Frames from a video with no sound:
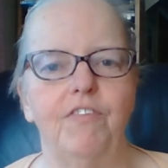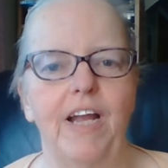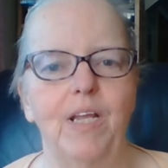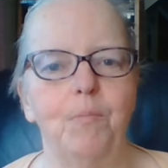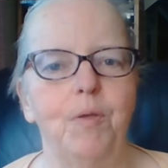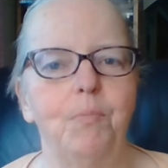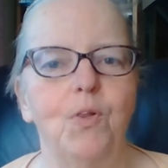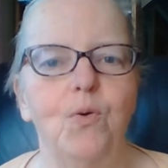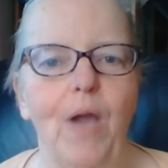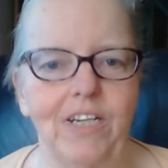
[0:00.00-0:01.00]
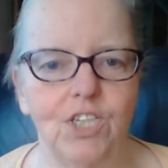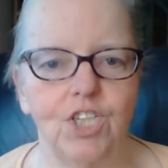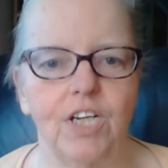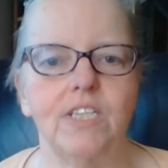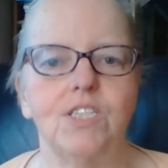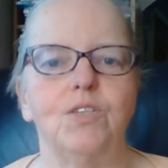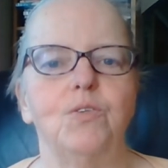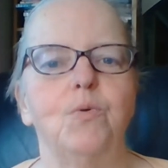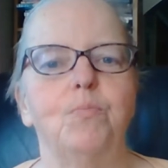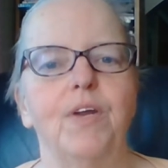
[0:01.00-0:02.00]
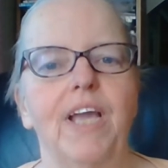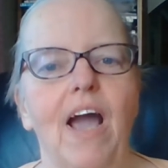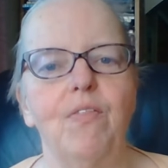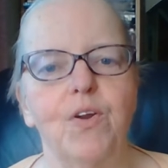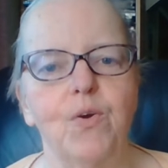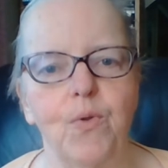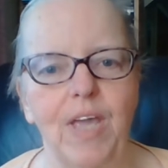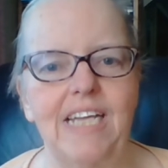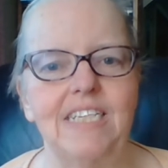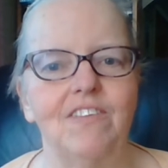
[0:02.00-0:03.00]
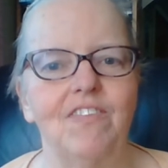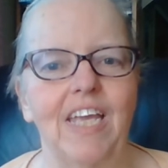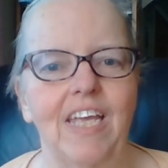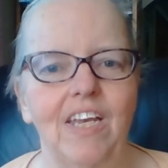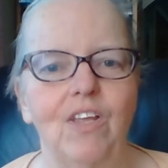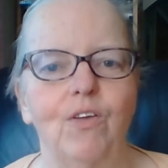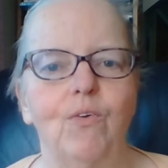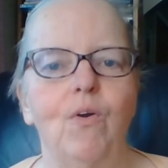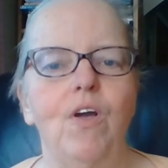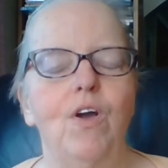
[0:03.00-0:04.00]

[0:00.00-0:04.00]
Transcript: finding people who energize you, who bring the creative in you,